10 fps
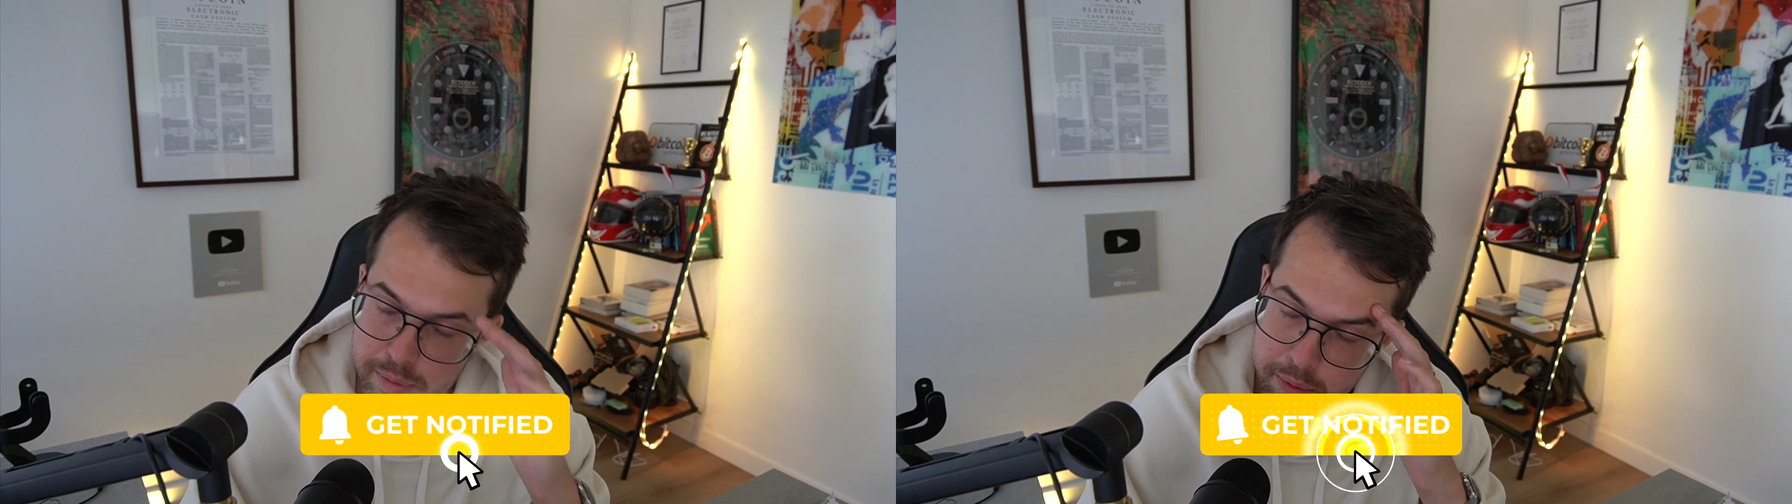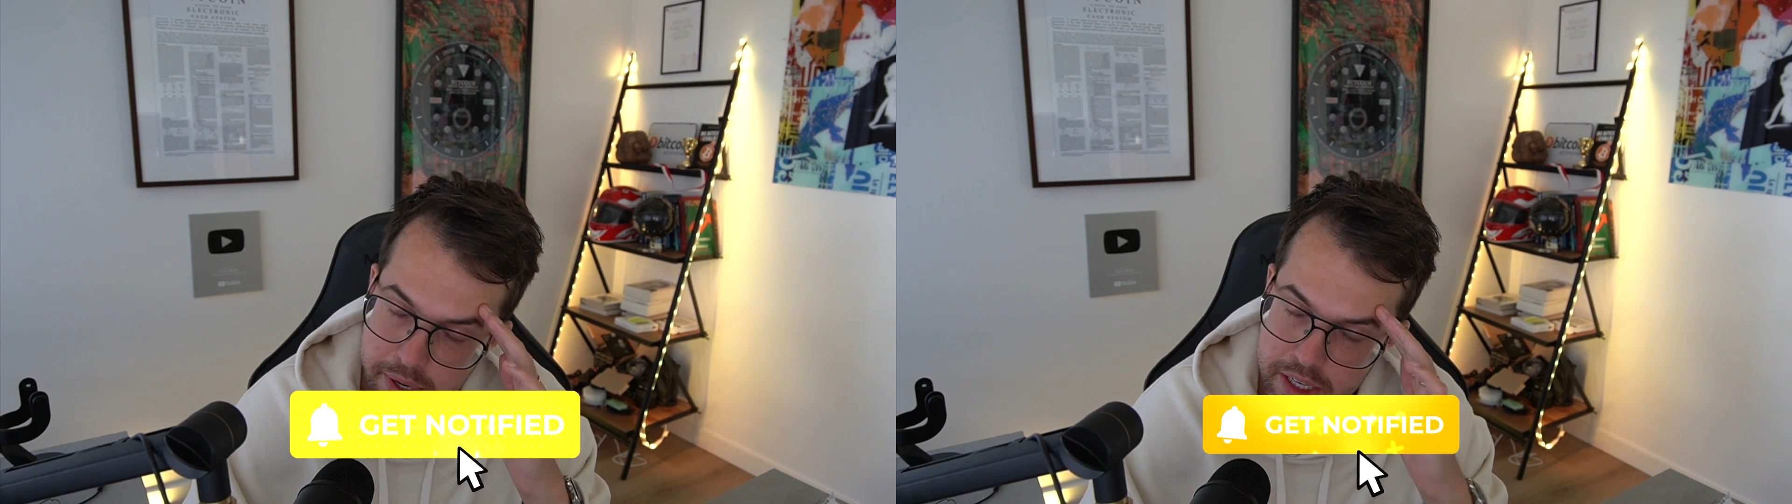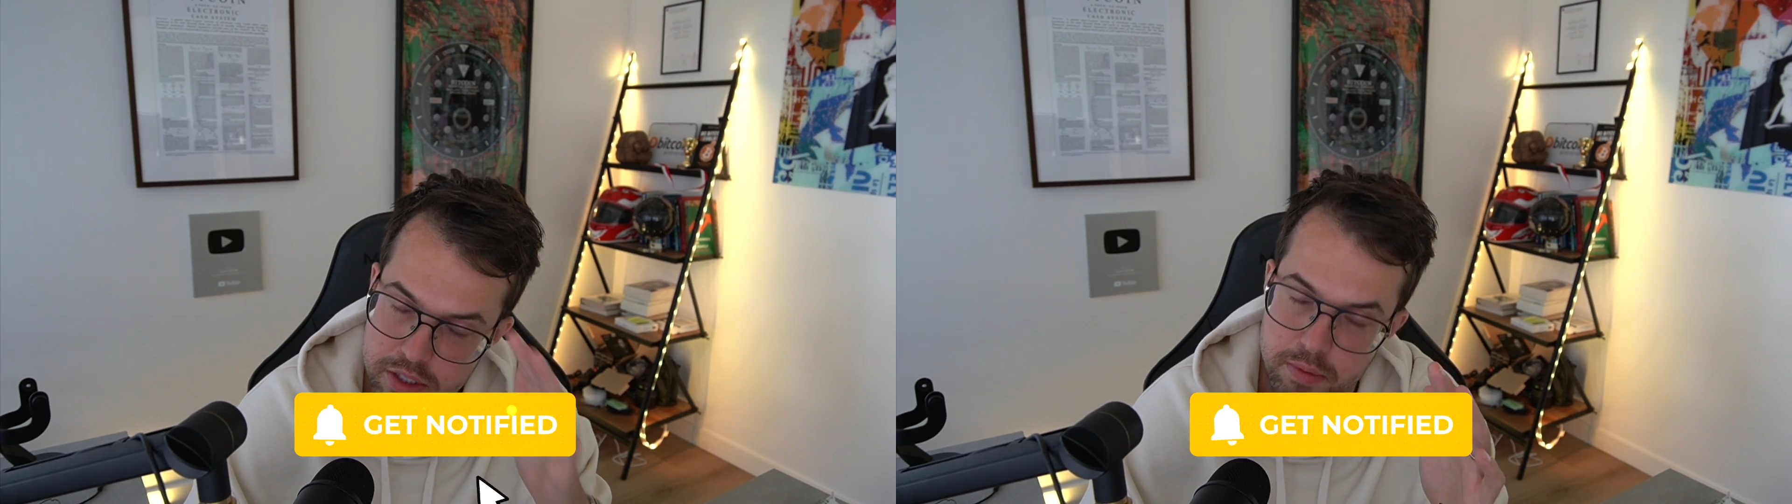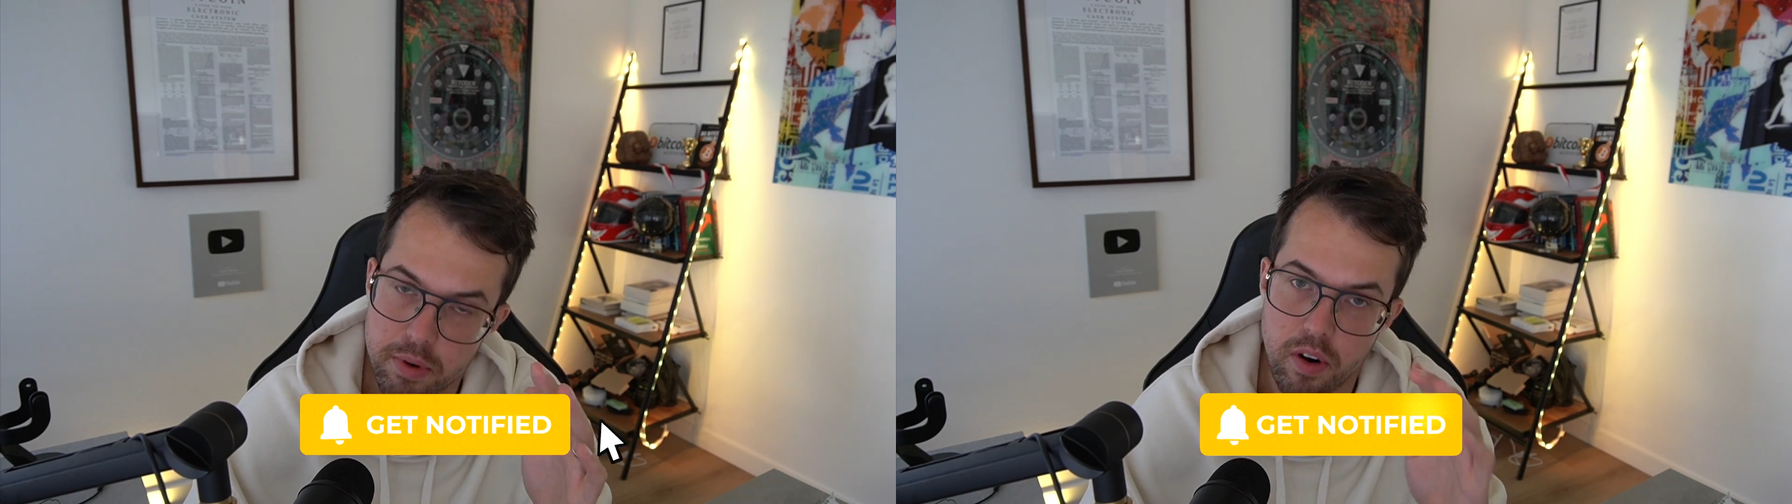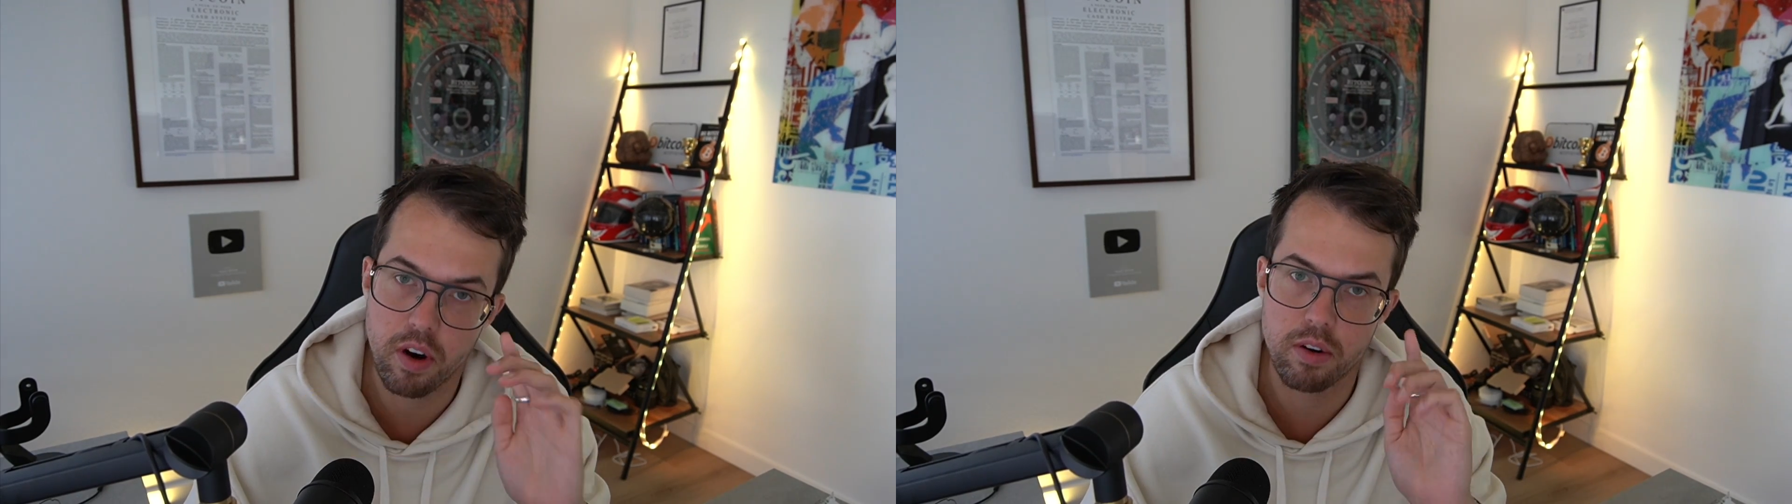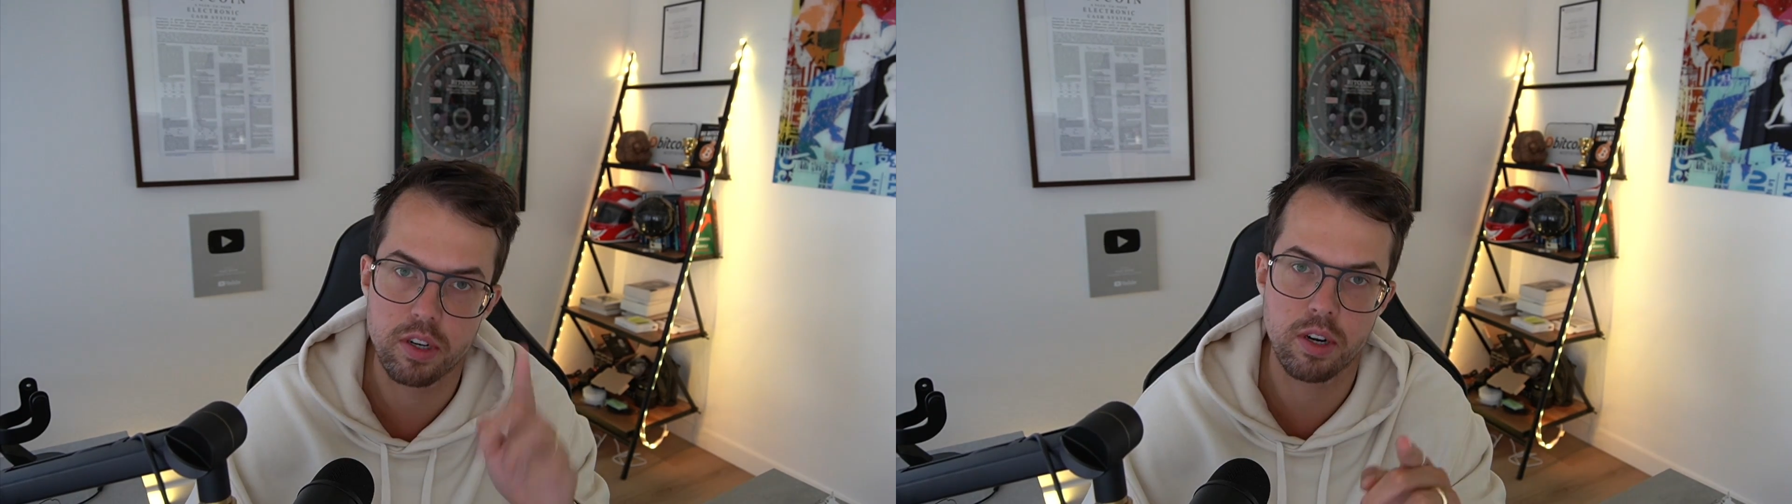I'll be back tomorrow.